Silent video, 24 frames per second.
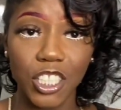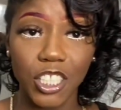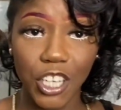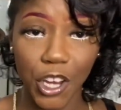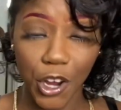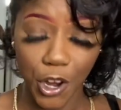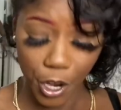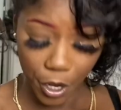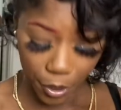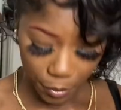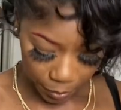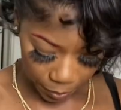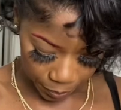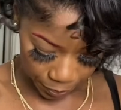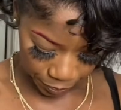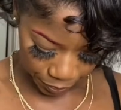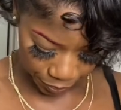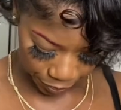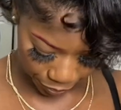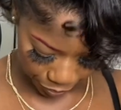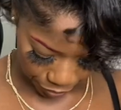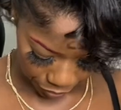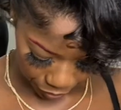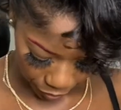shirt.
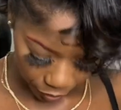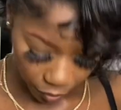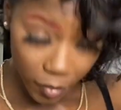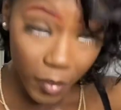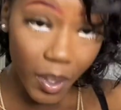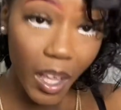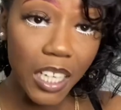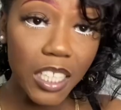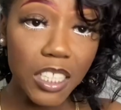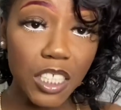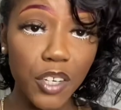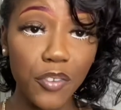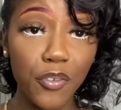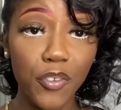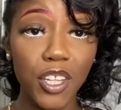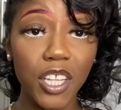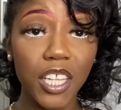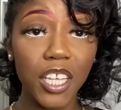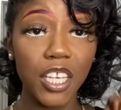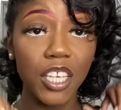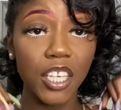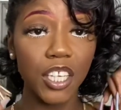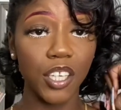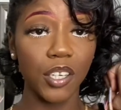It's a
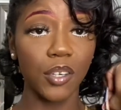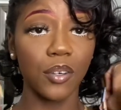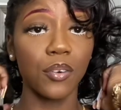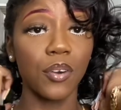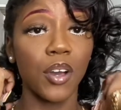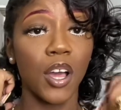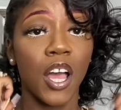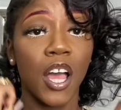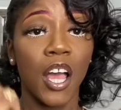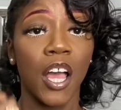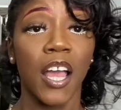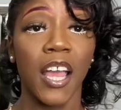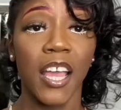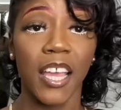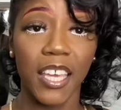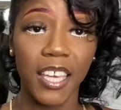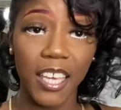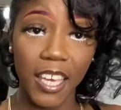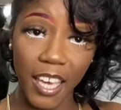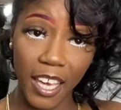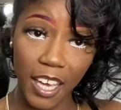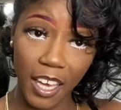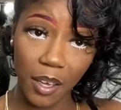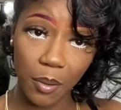really cute
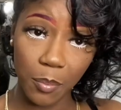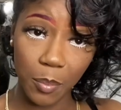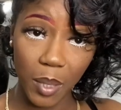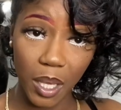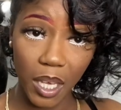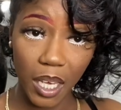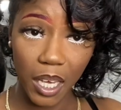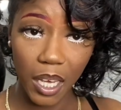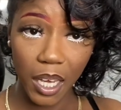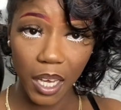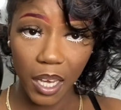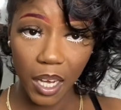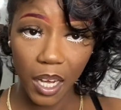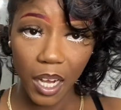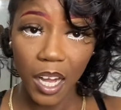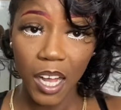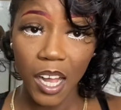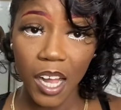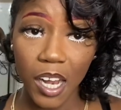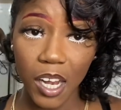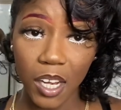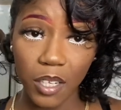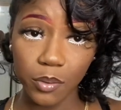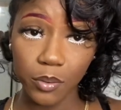cami,
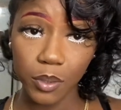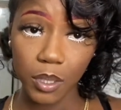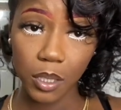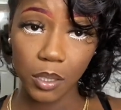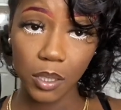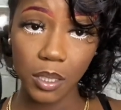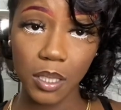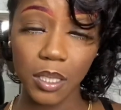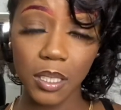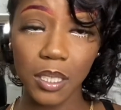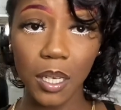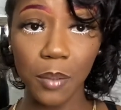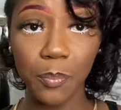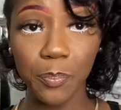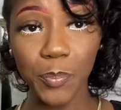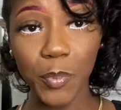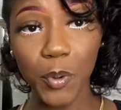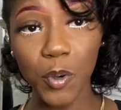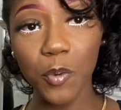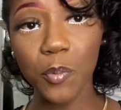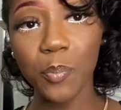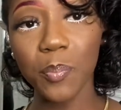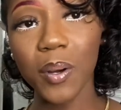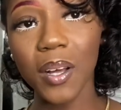real
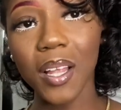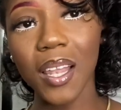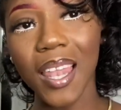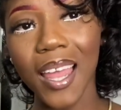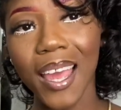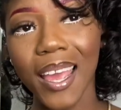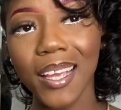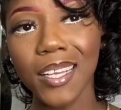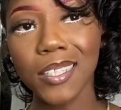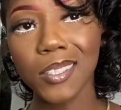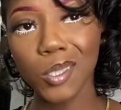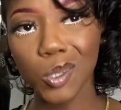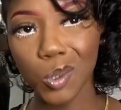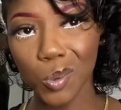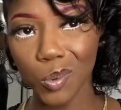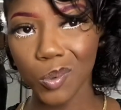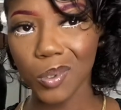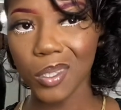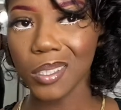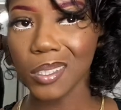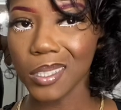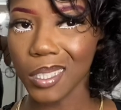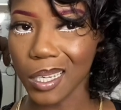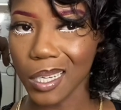simple, but like
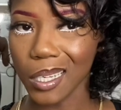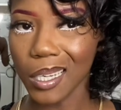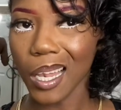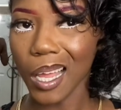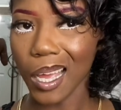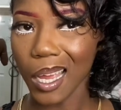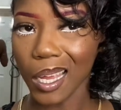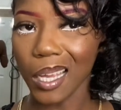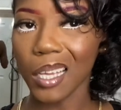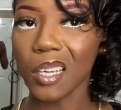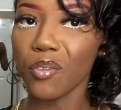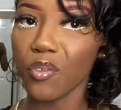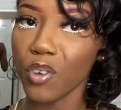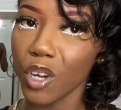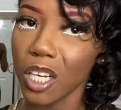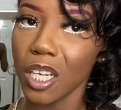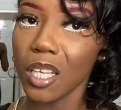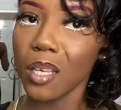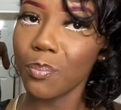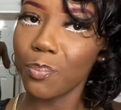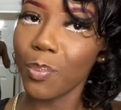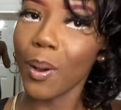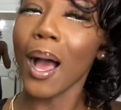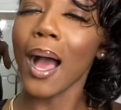doing it, like
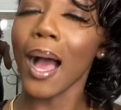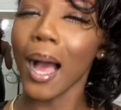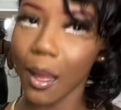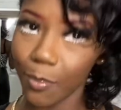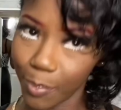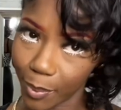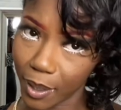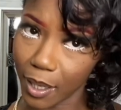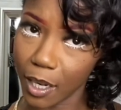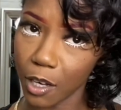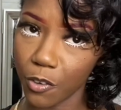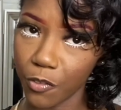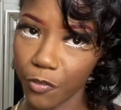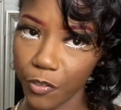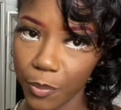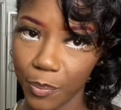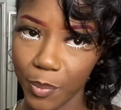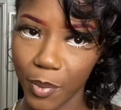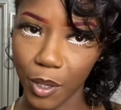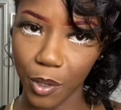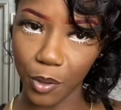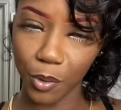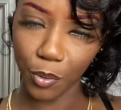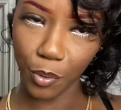really popping out for
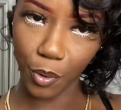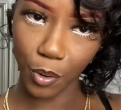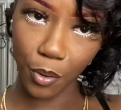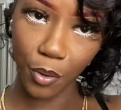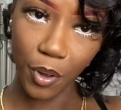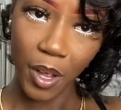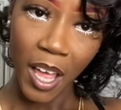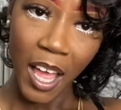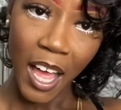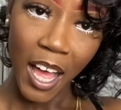me, you know.